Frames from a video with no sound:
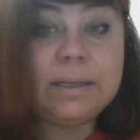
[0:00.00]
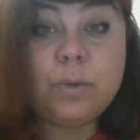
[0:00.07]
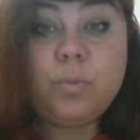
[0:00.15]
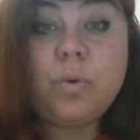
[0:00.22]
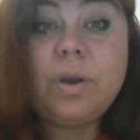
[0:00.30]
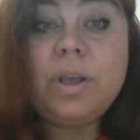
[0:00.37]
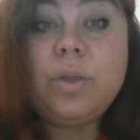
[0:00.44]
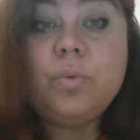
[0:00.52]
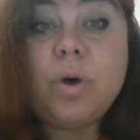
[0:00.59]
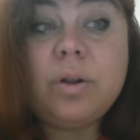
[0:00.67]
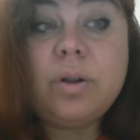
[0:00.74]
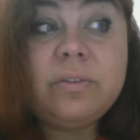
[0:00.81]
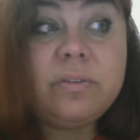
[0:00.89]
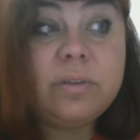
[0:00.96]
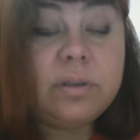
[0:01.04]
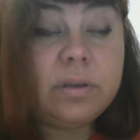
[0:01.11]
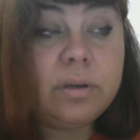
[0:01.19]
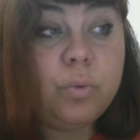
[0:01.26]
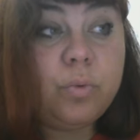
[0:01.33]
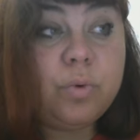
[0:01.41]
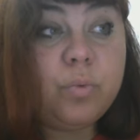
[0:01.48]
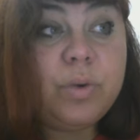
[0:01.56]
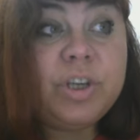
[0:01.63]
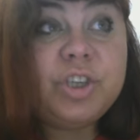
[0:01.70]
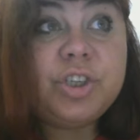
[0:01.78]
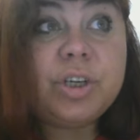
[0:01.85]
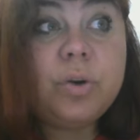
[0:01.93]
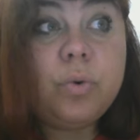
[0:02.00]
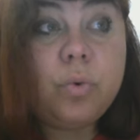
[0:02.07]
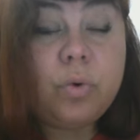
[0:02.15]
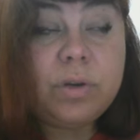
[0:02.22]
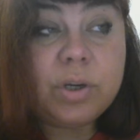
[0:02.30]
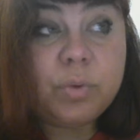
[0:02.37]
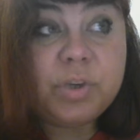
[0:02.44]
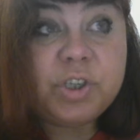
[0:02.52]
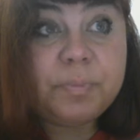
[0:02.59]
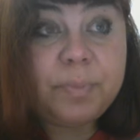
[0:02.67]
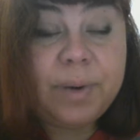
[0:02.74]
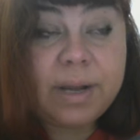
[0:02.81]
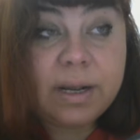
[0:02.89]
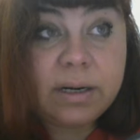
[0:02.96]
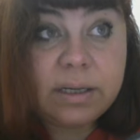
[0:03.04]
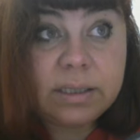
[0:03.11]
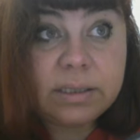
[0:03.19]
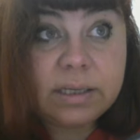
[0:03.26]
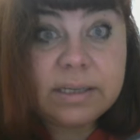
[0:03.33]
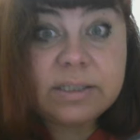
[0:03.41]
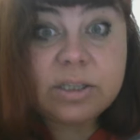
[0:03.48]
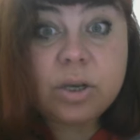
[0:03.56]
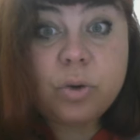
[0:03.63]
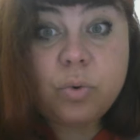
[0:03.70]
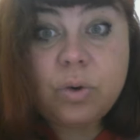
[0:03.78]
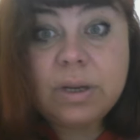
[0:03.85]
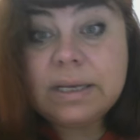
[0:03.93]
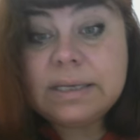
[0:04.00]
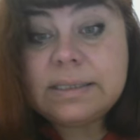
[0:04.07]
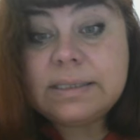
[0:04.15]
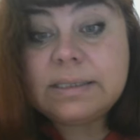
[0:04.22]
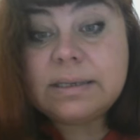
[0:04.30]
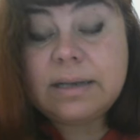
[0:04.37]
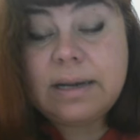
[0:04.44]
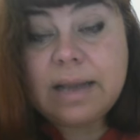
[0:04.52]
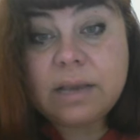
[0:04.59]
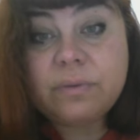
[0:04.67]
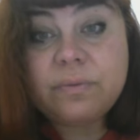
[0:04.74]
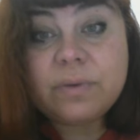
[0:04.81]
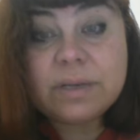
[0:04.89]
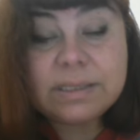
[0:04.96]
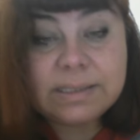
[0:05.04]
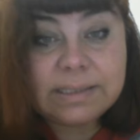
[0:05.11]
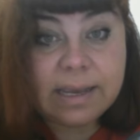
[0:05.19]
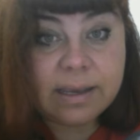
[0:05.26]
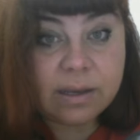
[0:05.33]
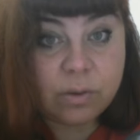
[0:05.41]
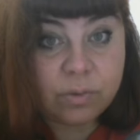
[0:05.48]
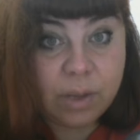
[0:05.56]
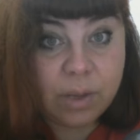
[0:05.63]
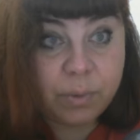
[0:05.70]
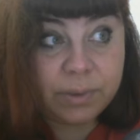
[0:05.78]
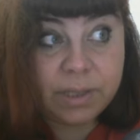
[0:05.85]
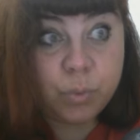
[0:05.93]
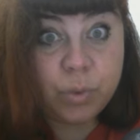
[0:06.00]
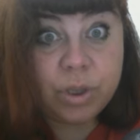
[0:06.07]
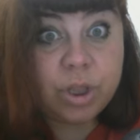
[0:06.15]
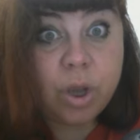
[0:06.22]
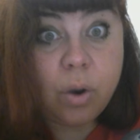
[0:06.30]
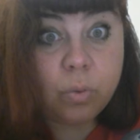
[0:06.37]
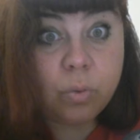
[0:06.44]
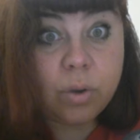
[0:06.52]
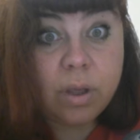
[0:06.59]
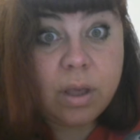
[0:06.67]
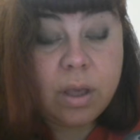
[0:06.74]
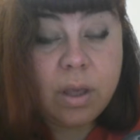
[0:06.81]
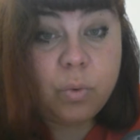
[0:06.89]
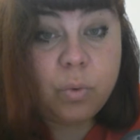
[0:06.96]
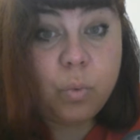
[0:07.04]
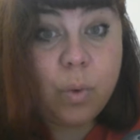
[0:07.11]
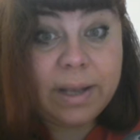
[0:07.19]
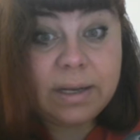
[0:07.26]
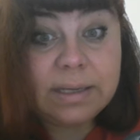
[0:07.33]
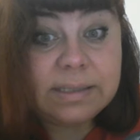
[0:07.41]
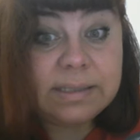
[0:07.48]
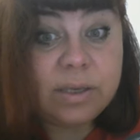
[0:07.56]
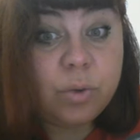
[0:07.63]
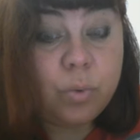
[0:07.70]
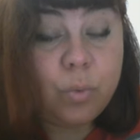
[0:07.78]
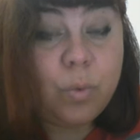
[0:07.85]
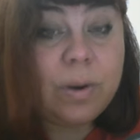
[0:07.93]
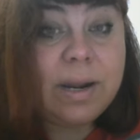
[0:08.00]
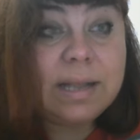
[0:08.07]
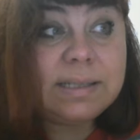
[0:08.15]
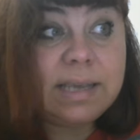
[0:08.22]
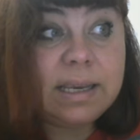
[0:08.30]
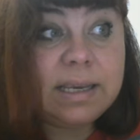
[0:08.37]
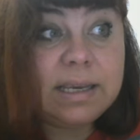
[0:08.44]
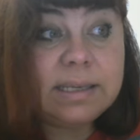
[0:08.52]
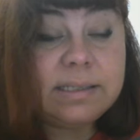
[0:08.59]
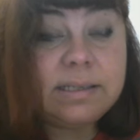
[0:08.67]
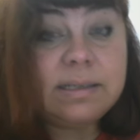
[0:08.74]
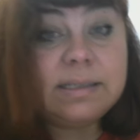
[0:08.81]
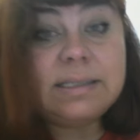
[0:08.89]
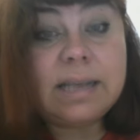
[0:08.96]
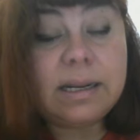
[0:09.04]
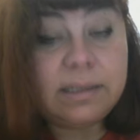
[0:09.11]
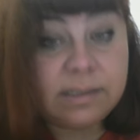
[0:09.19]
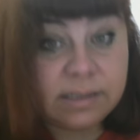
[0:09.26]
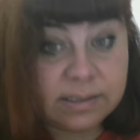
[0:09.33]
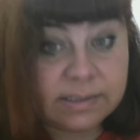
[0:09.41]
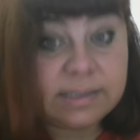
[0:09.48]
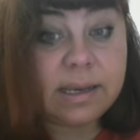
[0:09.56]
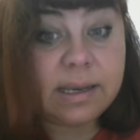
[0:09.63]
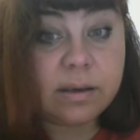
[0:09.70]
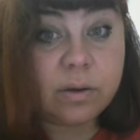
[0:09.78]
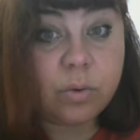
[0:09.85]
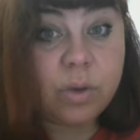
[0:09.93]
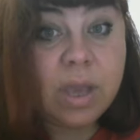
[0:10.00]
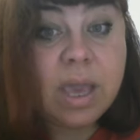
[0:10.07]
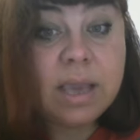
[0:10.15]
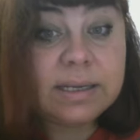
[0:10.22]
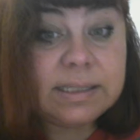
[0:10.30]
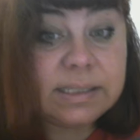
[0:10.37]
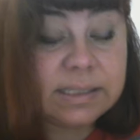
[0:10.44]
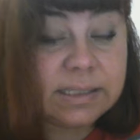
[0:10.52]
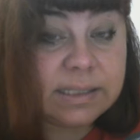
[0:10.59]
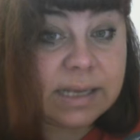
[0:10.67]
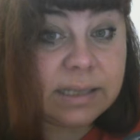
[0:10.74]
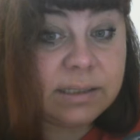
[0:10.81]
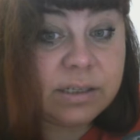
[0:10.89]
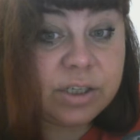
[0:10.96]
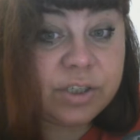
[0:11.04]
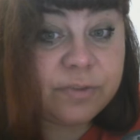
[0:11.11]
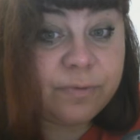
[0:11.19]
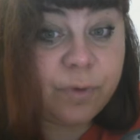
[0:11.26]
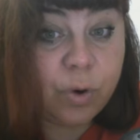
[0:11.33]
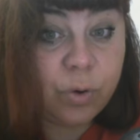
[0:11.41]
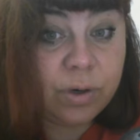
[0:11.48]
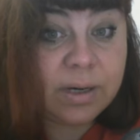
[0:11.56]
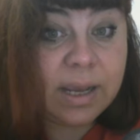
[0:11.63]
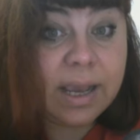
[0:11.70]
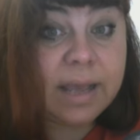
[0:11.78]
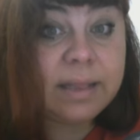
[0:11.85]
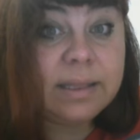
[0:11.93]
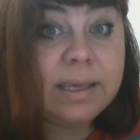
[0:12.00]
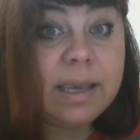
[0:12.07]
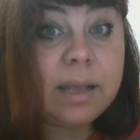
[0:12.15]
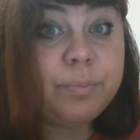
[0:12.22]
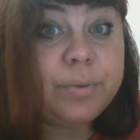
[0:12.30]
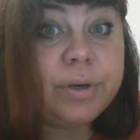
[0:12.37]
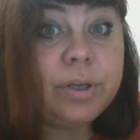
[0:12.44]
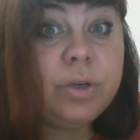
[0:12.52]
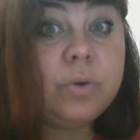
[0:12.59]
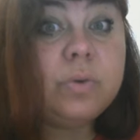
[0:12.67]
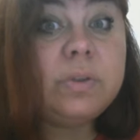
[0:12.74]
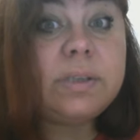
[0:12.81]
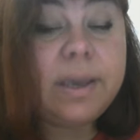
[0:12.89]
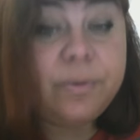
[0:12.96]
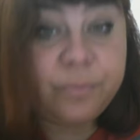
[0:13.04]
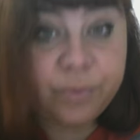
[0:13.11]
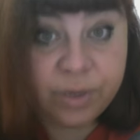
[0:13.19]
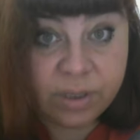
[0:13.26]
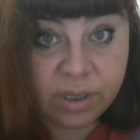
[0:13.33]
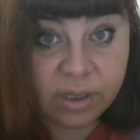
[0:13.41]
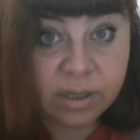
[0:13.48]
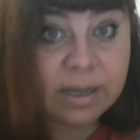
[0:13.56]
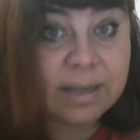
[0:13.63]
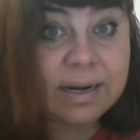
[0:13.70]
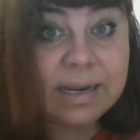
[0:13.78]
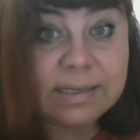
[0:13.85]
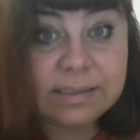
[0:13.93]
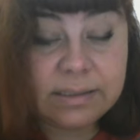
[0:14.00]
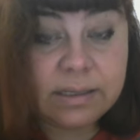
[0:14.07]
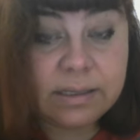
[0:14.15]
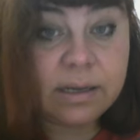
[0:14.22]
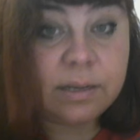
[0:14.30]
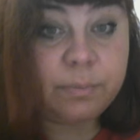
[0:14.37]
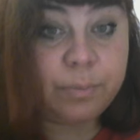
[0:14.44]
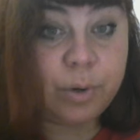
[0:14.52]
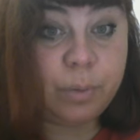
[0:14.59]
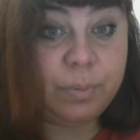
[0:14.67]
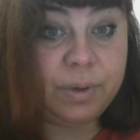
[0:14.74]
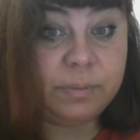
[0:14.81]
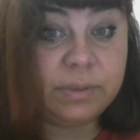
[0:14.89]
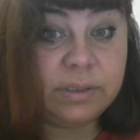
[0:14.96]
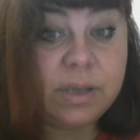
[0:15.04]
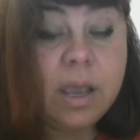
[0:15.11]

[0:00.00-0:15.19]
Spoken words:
which ruler, which planet is ruling his life cycle now, and then we know. When is he, let's say he's in a Saturn cycle, his Saturn is fallen and can produce everything, arresting and problems,